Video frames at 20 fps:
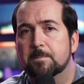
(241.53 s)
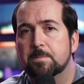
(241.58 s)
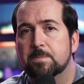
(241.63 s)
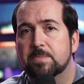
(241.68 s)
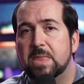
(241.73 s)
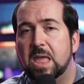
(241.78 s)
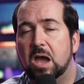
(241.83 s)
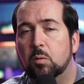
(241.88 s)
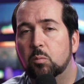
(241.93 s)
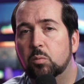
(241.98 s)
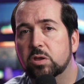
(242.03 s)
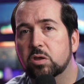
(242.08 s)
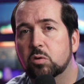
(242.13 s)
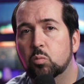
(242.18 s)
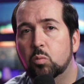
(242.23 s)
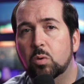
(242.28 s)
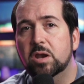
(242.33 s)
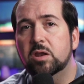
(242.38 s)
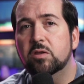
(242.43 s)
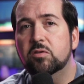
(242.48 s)
Now, what you
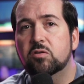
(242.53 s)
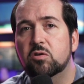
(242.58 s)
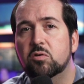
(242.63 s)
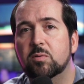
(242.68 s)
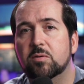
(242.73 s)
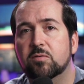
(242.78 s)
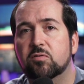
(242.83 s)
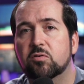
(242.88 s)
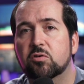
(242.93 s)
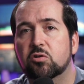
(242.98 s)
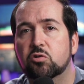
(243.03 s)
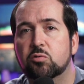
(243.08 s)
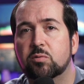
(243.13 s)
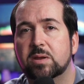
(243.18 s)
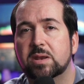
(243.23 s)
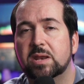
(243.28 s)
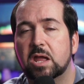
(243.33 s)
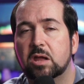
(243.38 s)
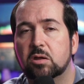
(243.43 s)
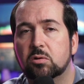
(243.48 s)
want to do is to
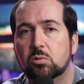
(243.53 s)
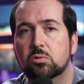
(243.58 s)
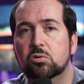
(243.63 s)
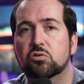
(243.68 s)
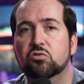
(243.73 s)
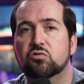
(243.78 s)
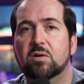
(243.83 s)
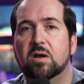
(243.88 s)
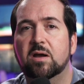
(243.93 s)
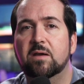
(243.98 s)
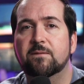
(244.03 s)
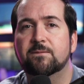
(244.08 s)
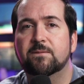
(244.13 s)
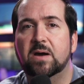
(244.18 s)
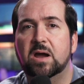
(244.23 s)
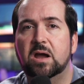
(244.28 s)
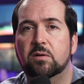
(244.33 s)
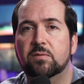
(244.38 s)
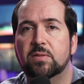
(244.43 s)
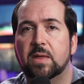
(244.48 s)
create a Google Drive
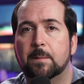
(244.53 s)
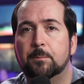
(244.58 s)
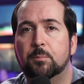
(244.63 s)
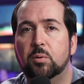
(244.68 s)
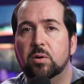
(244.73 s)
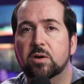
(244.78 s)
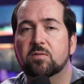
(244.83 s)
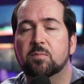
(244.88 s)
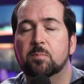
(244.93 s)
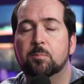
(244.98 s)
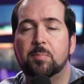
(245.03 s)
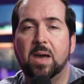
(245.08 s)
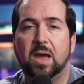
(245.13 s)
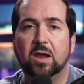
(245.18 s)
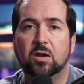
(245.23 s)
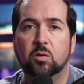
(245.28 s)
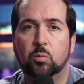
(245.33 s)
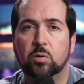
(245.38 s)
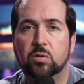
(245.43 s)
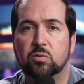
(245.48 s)
file that points
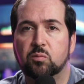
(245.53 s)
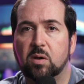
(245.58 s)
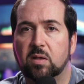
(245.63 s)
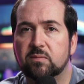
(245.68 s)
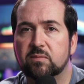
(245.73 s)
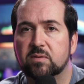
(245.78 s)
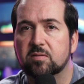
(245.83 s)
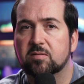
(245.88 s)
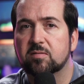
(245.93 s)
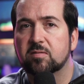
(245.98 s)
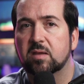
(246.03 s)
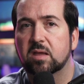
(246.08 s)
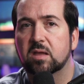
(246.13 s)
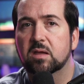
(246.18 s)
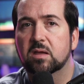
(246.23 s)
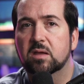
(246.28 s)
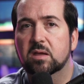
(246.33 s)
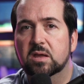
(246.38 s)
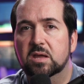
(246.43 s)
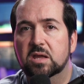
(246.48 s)
back with relevancy.
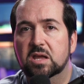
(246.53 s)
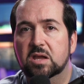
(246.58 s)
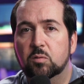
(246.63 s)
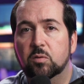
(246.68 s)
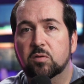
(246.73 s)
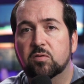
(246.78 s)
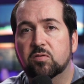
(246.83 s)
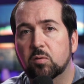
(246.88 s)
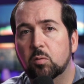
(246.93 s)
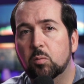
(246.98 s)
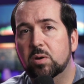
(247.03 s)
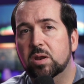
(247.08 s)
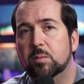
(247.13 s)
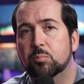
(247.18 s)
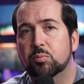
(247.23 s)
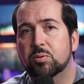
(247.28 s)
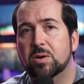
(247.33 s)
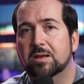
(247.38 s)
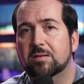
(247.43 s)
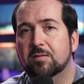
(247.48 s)
We still want to
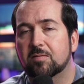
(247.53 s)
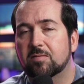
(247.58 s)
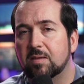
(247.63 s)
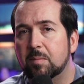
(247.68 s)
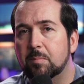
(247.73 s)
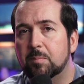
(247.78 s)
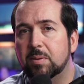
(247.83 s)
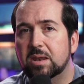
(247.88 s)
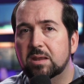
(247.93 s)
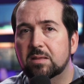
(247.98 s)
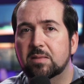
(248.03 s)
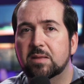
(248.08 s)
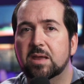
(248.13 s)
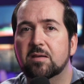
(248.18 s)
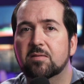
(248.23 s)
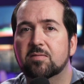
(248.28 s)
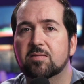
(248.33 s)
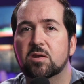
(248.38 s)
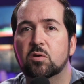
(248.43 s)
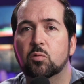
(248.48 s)
practice embedding
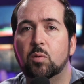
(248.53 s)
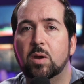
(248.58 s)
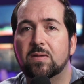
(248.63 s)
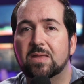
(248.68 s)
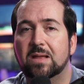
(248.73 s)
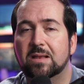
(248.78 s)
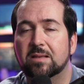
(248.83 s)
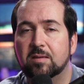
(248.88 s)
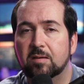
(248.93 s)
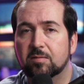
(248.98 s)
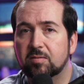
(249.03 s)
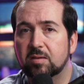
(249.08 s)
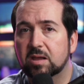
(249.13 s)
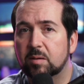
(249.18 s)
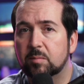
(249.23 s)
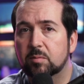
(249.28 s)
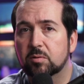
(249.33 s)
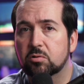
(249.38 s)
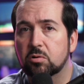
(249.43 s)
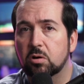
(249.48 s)
links in a way that doesn't
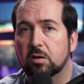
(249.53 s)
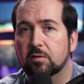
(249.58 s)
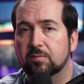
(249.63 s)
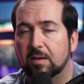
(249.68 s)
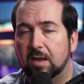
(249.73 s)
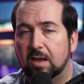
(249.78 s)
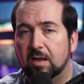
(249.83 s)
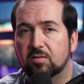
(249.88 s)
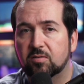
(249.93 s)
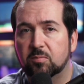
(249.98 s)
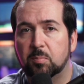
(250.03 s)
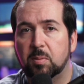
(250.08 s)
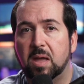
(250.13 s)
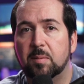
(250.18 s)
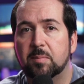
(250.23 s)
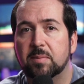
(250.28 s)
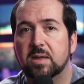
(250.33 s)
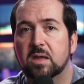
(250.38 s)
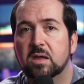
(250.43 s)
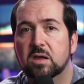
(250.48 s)
come across as
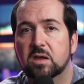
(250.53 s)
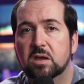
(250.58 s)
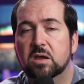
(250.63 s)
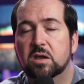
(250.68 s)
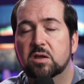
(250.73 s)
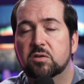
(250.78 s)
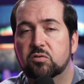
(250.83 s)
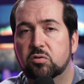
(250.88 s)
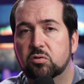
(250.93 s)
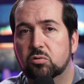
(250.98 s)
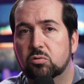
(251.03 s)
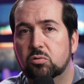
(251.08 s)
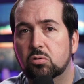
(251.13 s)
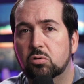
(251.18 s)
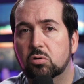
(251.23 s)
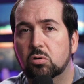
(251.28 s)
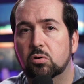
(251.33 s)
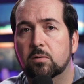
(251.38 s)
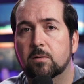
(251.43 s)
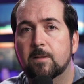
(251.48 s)
spammy to
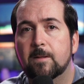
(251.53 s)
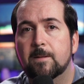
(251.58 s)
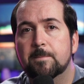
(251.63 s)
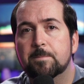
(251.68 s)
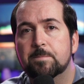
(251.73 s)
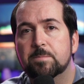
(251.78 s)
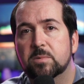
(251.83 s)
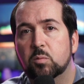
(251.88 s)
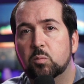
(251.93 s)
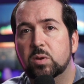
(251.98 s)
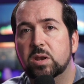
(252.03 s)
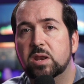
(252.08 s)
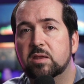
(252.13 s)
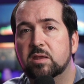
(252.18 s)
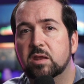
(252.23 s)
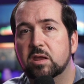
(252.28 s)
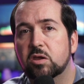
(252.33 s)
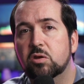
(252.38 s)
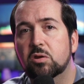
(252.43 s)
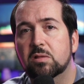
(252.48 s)
Google. We need
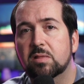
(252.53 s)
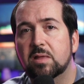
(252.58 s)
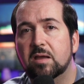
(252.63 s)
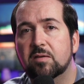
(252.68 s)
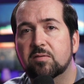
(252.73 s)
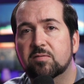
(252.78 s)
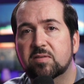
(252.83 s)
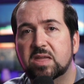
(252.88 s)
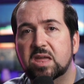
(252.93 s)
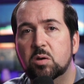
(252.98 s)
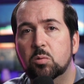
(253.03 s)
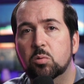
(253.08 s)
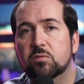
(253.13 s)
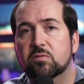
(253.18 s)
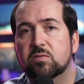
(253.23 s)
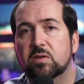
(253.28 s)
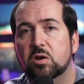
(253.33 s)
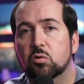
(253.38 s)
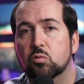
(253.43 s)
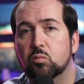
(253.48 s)
to utilize keywords
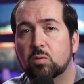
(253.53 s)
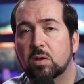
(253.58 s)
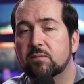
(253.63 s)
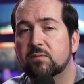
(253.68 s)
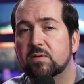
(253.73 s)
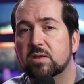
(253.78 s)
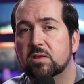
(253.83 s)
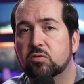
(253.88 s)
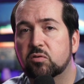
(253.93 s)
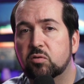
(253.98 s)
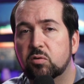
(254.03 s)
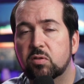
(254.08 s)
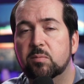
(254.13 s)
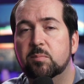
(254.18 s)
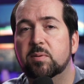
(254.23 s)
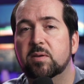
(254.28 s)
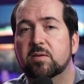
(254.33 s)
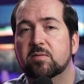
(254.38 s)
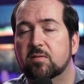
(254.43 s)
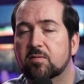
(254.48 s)
that are relevant to the
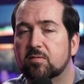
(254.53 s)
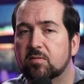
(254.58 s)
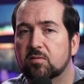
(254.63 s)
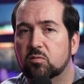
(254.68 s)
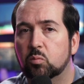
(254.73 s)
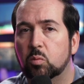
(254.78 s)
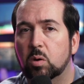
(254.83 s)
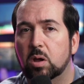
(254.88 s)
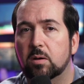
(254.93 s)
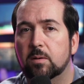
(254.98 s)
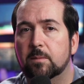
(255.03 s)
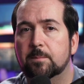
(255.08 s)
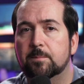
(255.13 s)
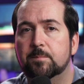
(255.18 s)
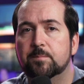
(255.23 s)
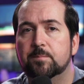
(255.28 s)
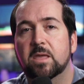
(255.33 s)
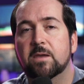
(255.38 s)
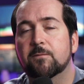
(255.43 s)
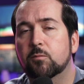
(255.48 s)
business as well.
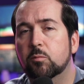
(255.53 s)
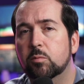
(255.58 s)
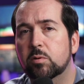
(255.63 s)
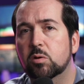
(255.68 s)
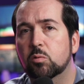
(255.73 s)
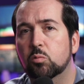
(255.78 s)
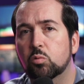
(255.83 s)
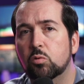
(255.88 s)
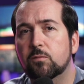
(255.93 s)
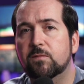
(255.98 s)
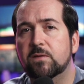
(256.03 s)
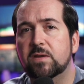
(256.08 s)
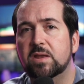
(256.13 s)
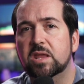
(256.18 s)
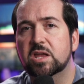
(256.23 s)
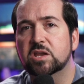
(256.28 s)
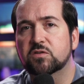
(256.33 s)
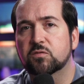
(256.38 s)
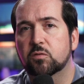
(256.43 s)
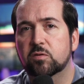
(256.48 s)
If we're in a roofing
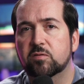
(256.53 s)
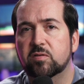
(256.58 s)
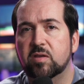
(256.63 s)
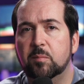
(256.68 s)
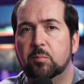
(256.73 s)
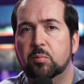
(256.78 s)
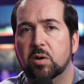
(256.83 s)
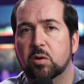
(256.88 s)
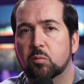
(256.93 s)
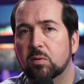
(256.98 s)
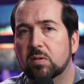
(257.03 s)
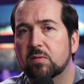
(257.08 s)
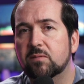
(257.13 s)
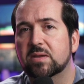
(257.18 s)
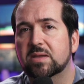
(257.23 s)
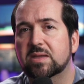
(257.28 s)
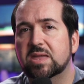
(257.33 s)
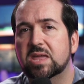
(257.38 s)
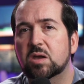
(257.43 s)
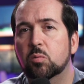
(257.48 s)
niche, for example, a
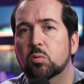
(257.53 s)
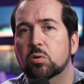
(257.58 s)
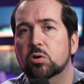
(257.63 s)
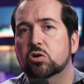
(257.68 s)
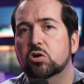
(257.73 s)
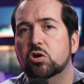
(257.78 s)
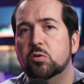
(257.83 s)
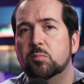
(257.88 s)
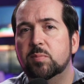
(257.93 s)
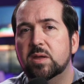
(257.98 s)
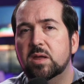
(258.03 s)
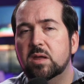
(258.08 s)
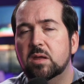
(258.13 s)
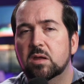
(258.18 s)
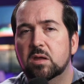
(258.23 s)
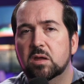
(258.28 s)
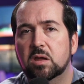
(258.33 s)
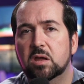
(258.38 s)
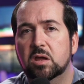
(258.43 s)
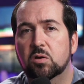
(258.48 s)
relevant keyword could be
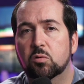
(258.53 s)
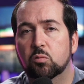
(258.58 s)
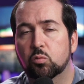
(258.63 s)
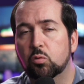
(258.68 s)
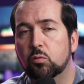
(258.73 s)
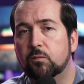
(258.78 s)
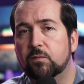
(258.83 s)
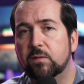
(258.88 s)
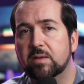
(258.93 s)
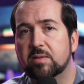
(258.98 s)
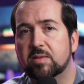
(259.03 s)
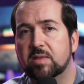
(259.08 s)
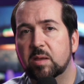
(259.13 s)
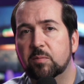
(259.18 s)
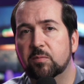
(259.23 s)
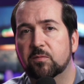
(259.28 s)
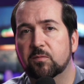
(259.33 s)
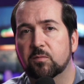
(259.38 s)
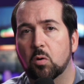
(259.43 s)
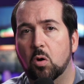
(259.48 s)
roofing
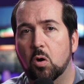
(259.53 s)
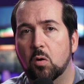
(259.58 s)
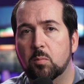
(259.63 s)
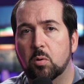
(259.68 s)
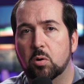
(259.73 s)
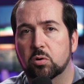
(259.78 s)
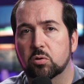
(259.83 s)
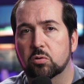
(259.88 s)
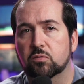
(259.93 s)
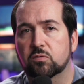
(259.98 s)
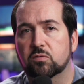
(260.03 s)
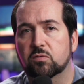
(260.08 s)
tips for homeowners.